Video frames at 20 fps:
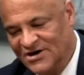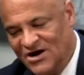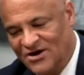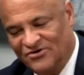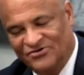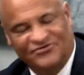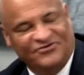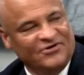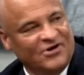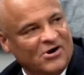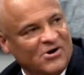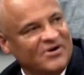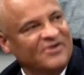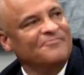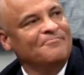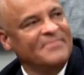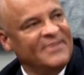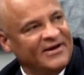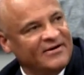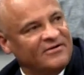So if
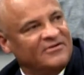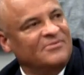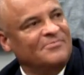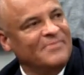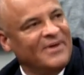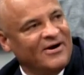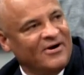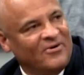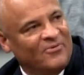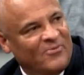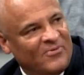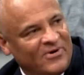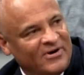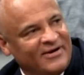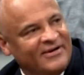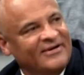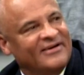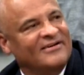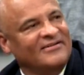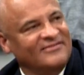medical marijuana
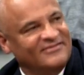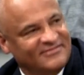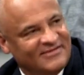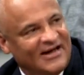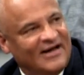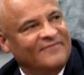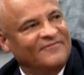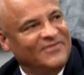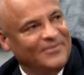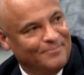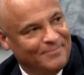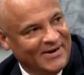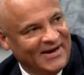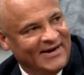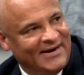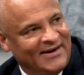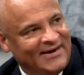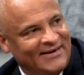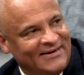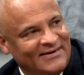can solve the
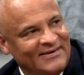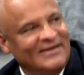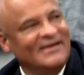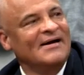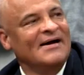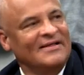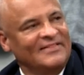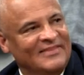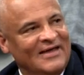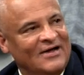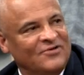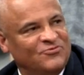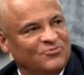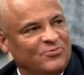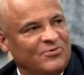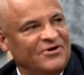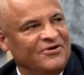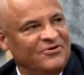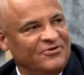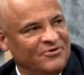pain, that's one
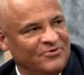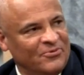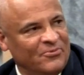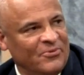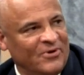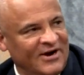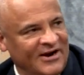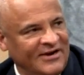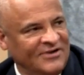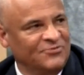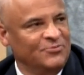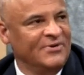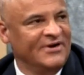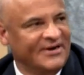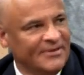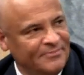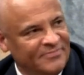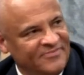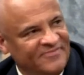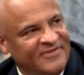of the ways we can
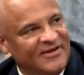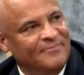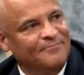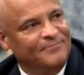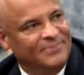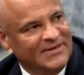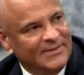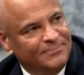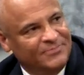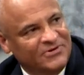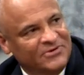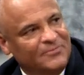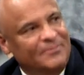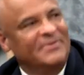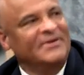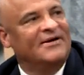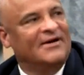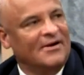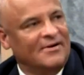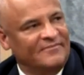prevent people
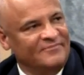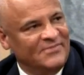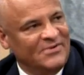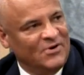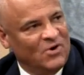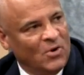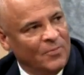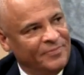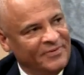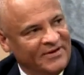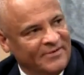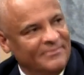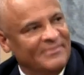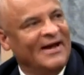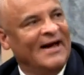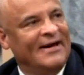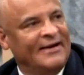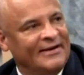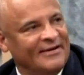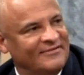become opium
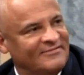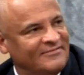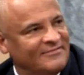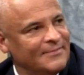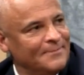addicts.